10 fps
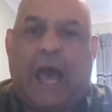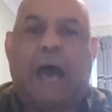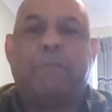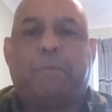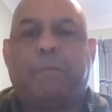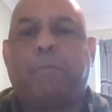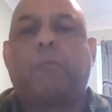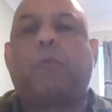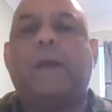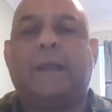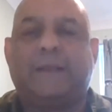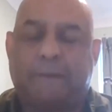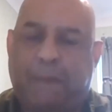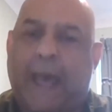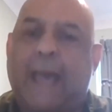and bring
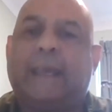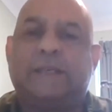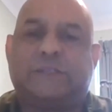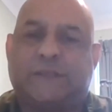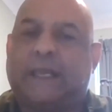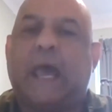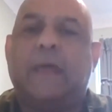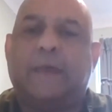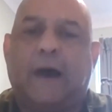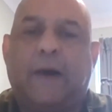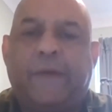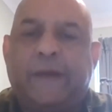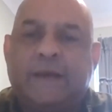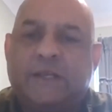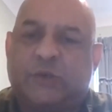the package together.
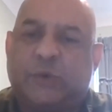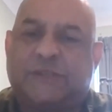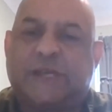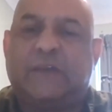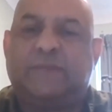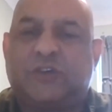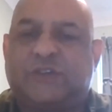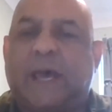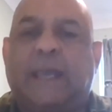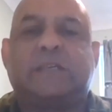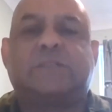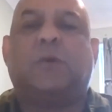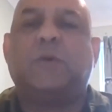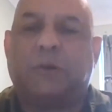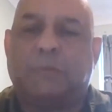So instead of just saying it's
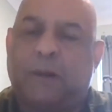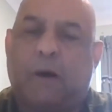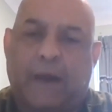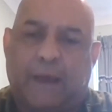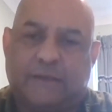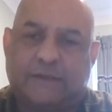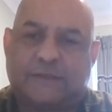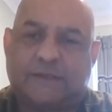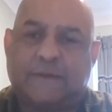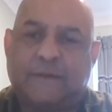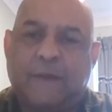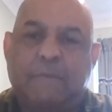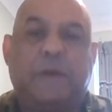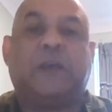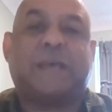non-compliance
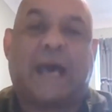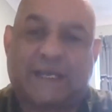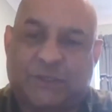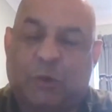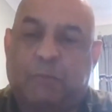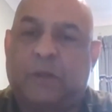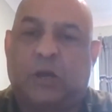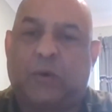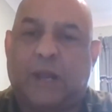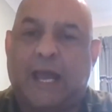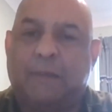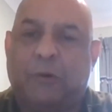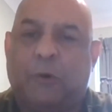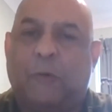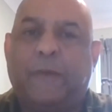because it hasn't got a plug or a
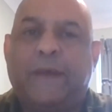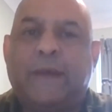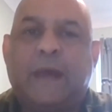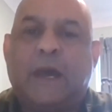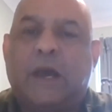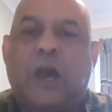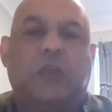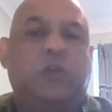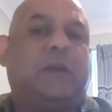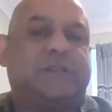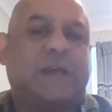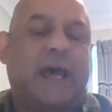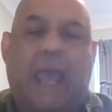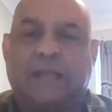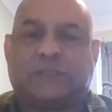label, you can
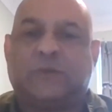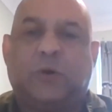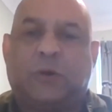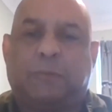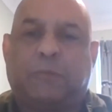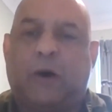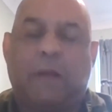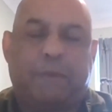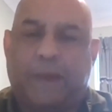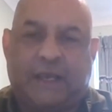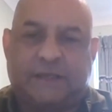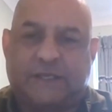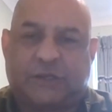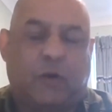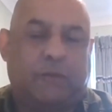say it's non-compliant because
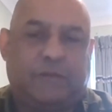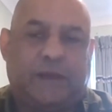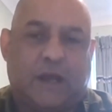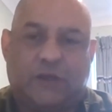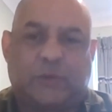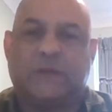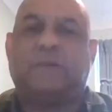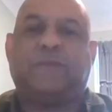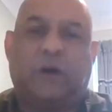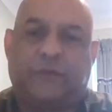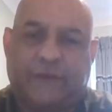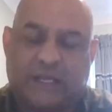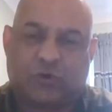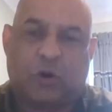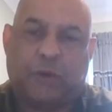it's got 25
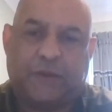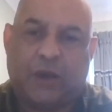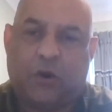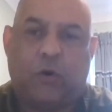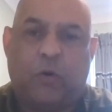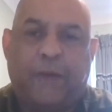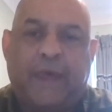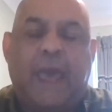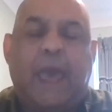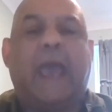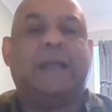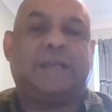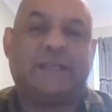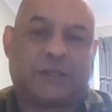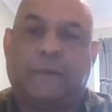things wrong with it, or it
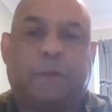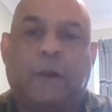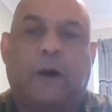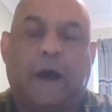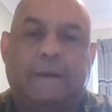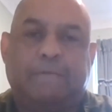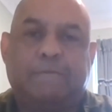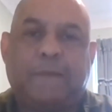is compliant,